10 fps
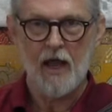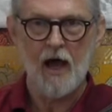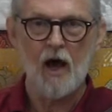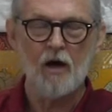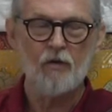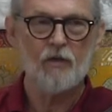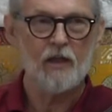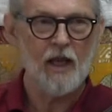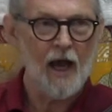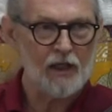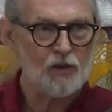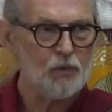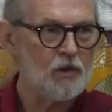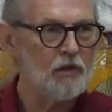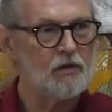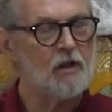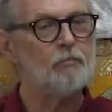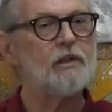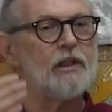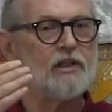Now, the actual
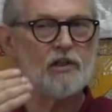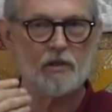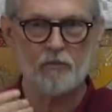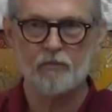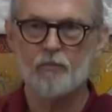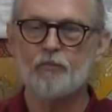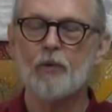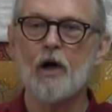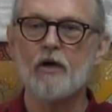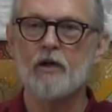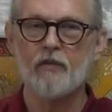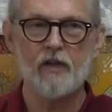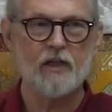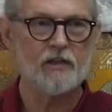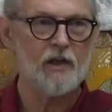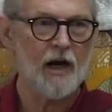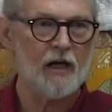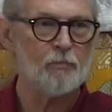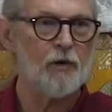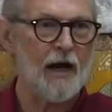completion part of the
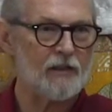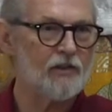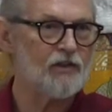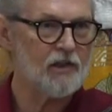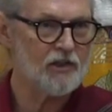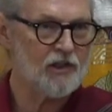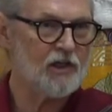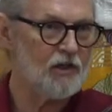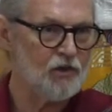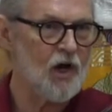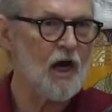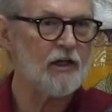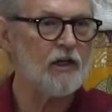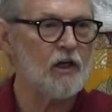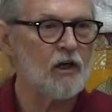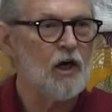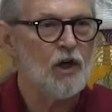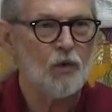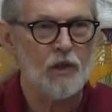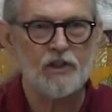entire practice continues on here
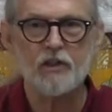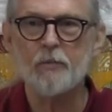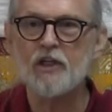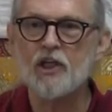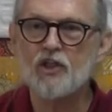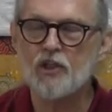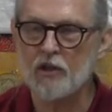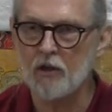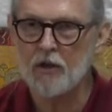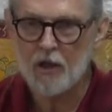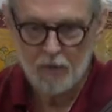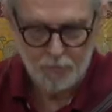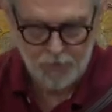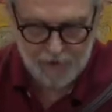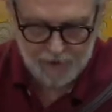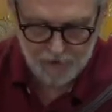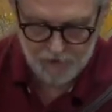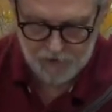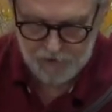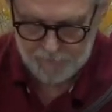with some additional
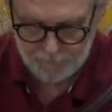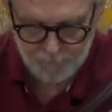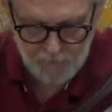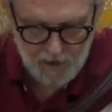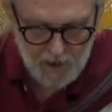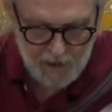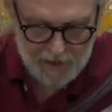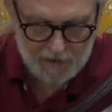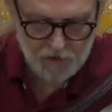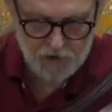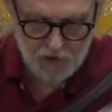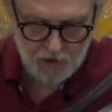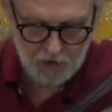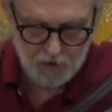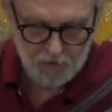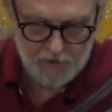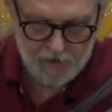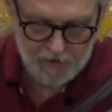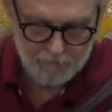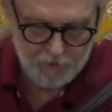prayers. And so
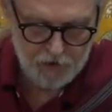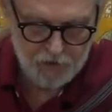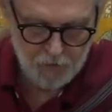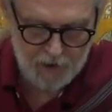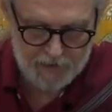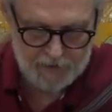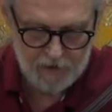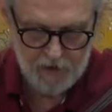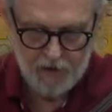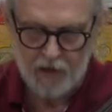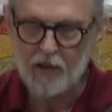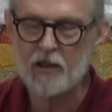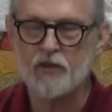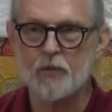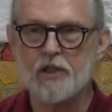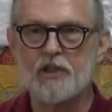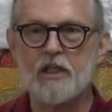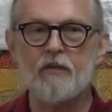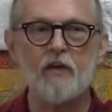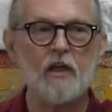the first one is
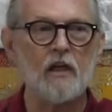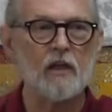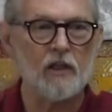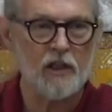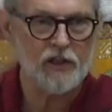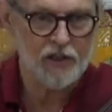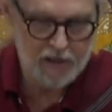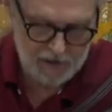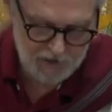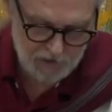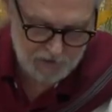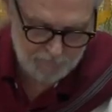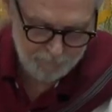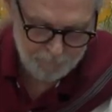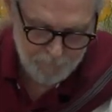receiving the cities.